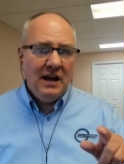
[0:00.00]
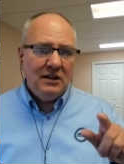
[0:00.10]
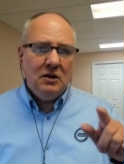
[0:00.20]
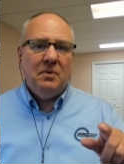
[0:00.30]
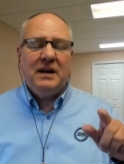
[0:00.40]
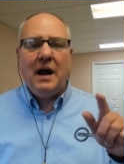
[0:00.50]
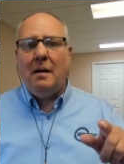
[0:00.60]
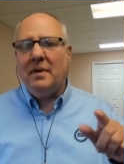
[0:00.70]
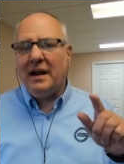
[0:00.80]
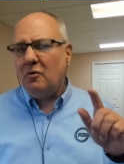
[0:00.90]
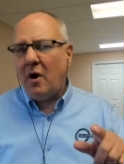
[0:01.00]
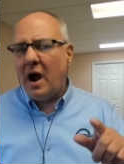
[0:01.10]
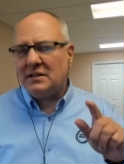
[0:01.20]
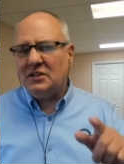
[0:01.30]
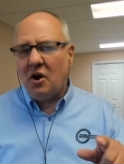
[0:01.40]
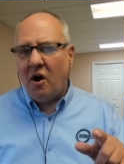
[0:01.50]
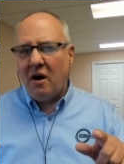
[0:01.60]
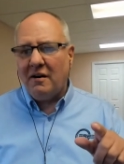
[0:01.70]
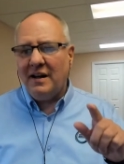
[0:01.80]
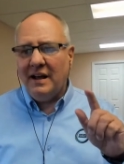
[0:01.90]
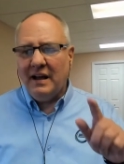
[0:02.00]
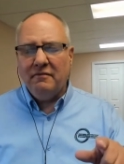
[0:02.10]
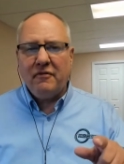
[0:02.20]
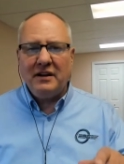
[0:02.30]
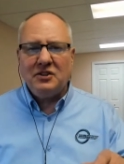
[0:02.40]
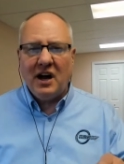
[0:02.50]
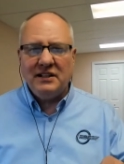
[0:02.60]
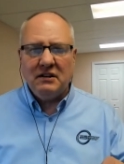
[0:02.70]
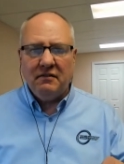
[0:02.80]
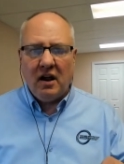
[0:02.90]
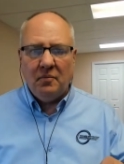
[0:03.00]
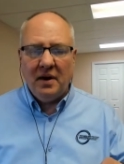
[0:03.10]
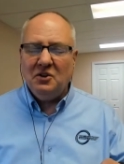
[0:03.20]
to becoming a rock star in franchise development.